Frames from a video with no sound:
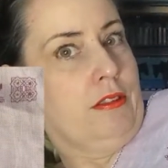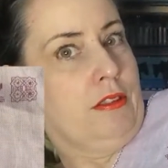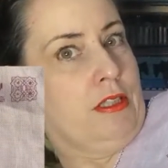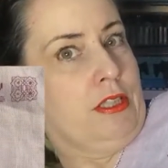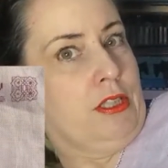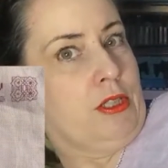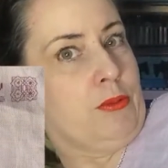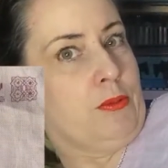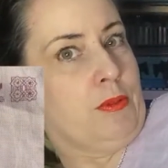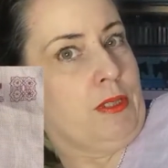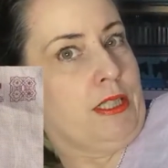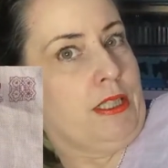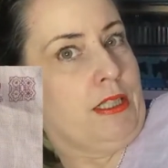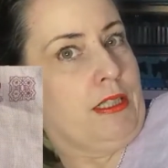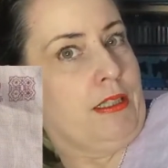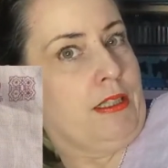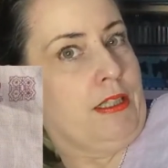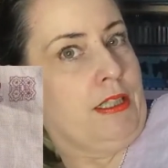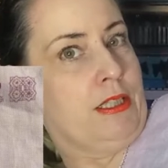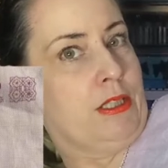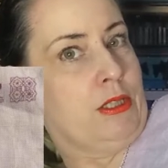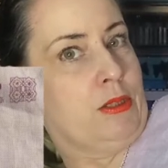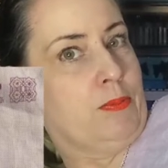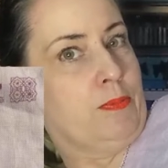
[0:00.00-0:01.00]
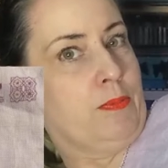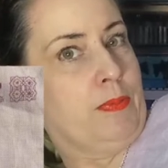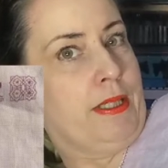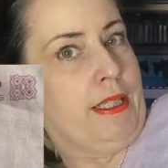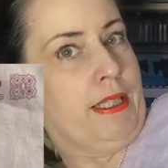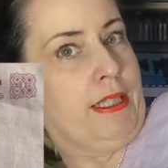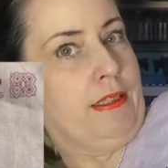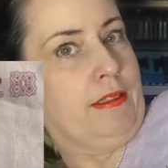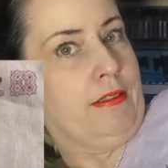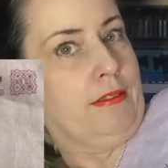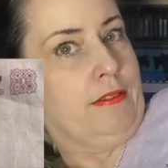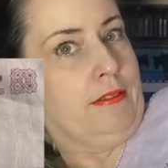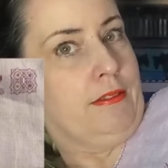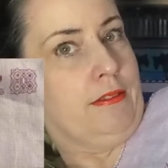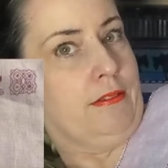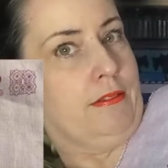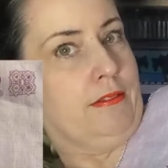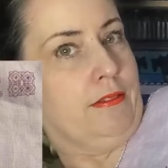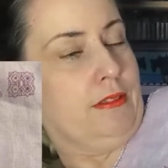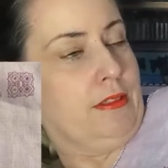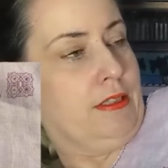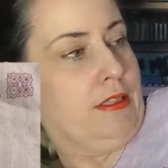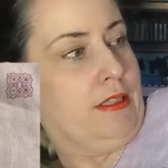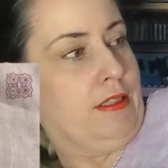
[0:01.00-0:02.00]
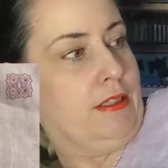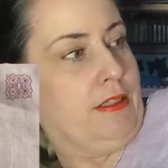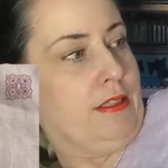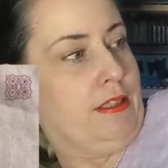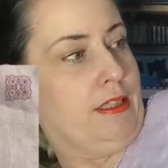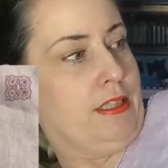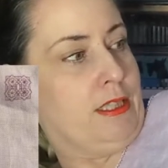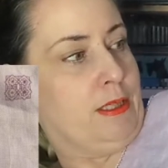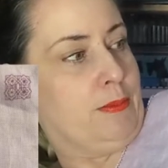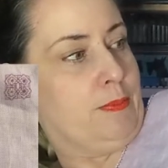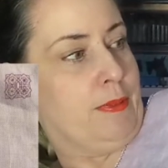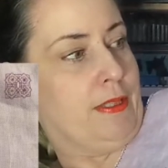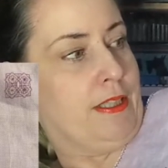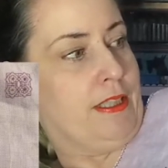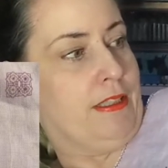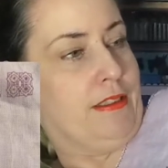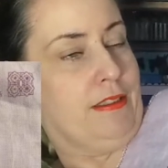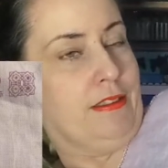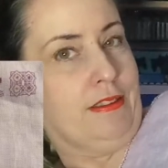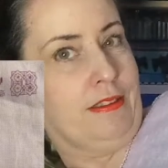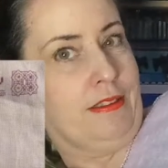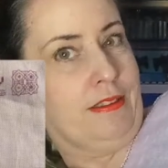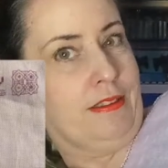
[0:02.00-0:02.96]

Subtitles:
this week this bit, and this bit.